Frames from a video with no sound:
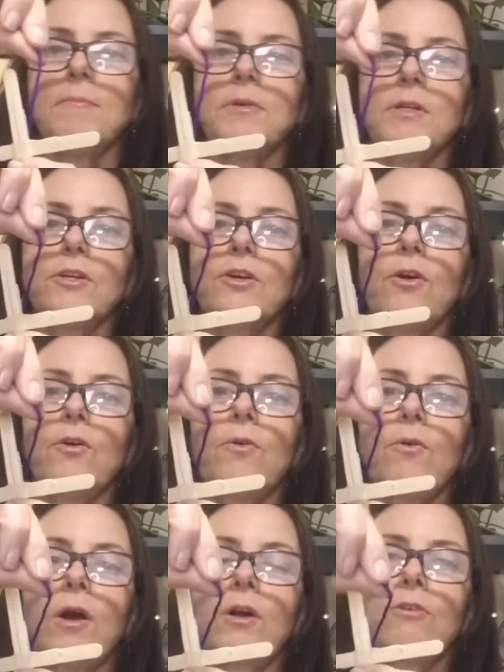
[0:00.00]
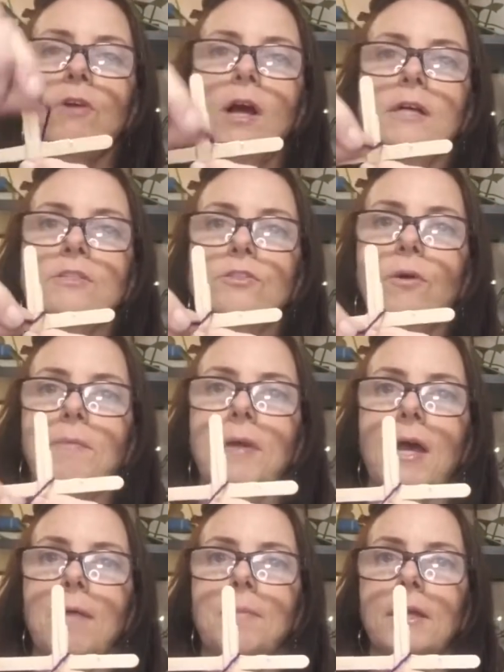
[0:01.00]
going to go across, so I'm
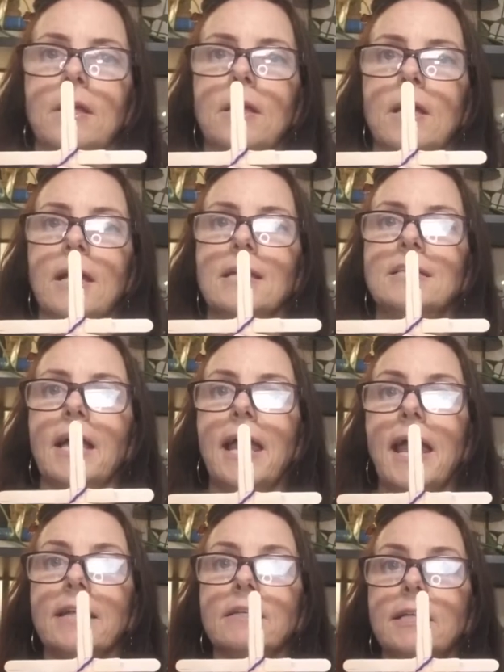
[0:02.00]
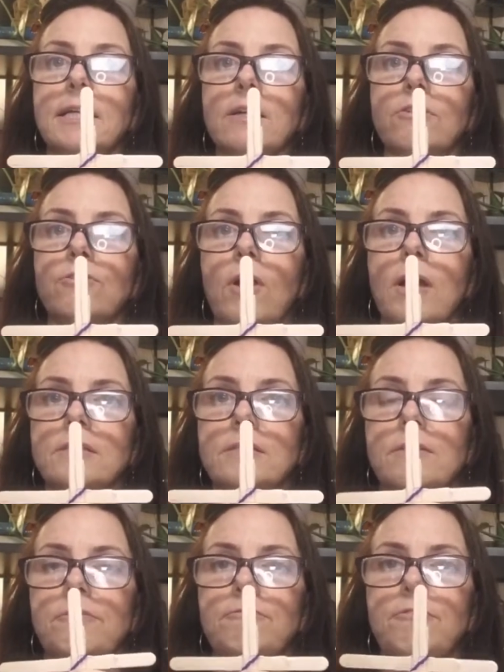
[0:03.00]
coming diagonally across
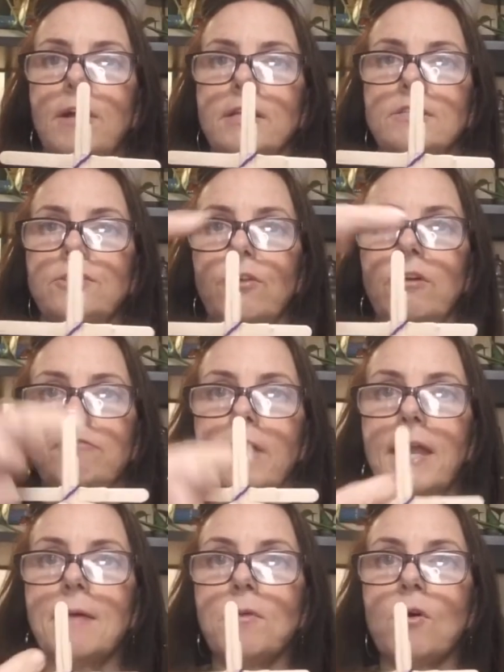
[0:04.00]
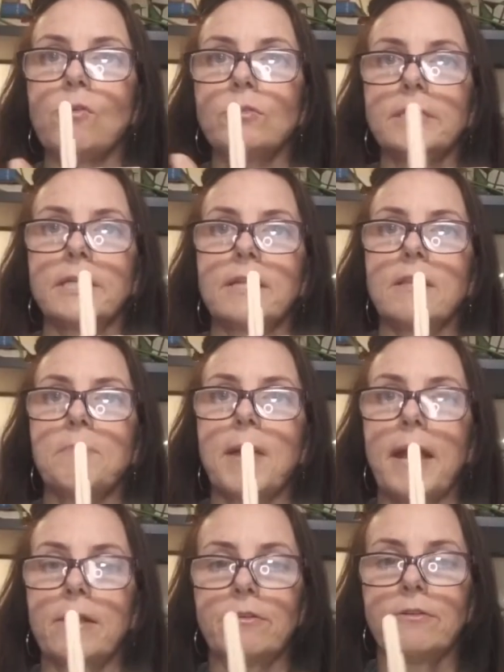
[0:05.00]
the front. So if I am holding it in the
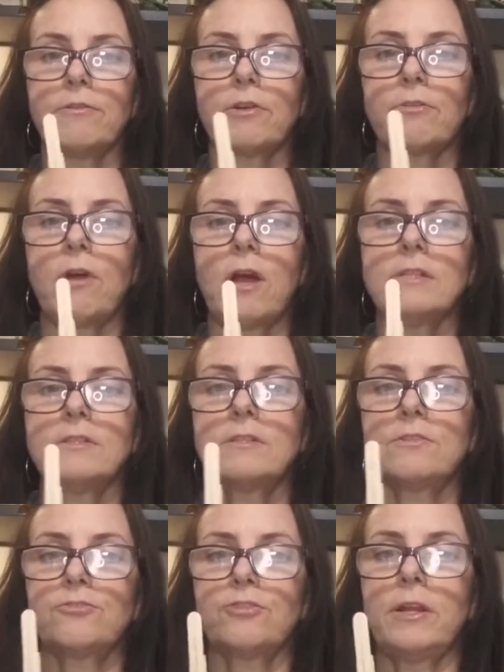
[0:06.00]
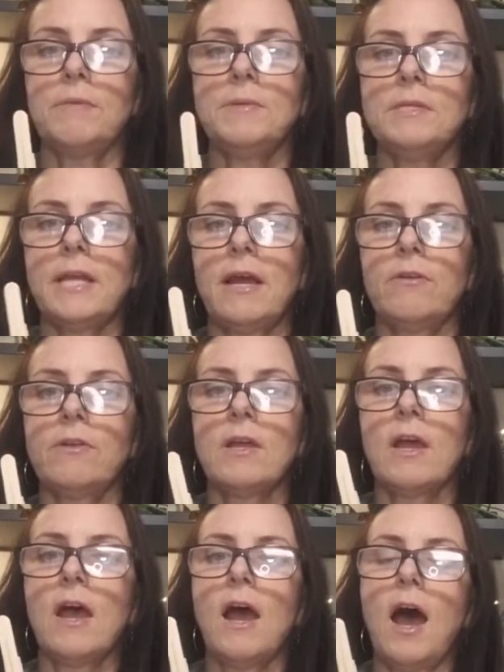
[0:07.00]
pattern of the cross straight up and down,
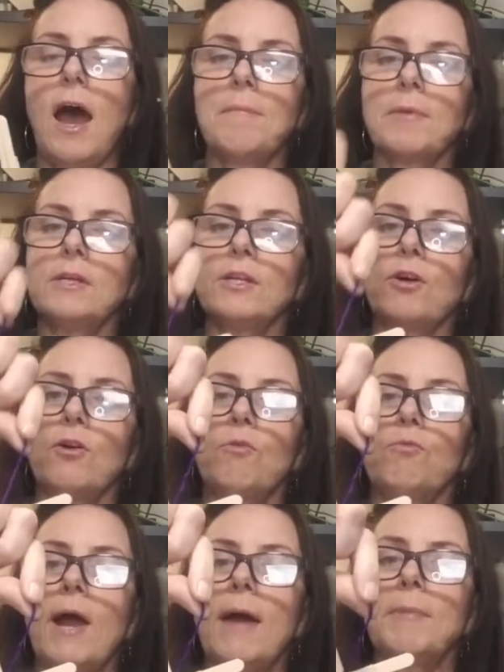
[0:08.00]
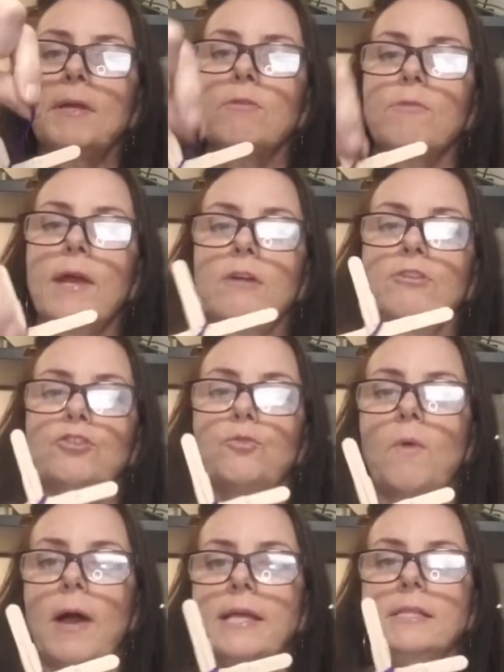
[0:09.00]
I'm going to go wrapping around
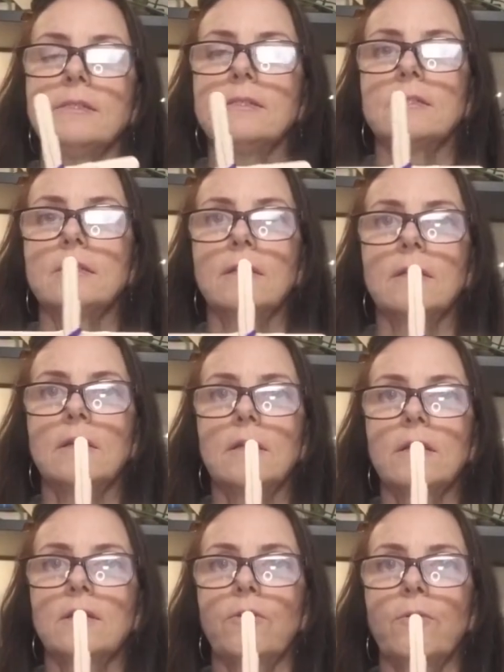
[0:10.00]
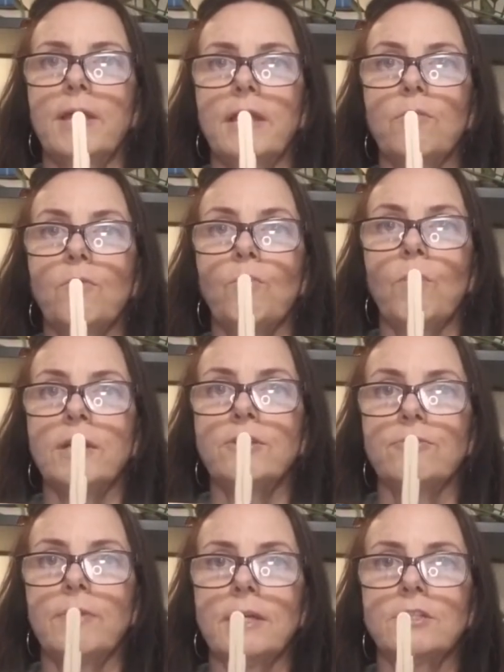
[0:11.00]
twice, going one
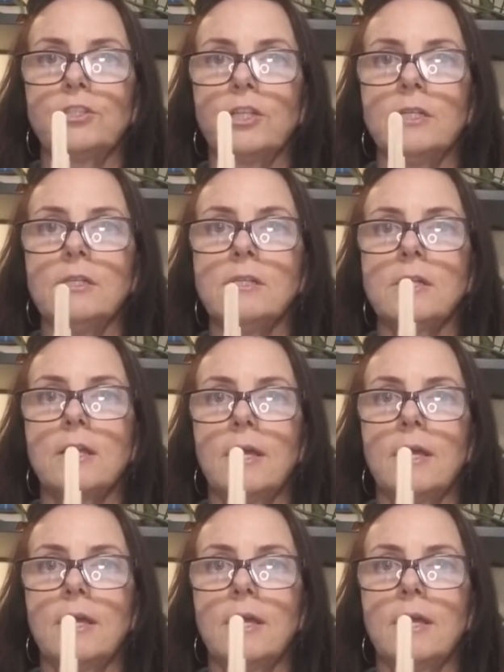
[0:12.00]
direction,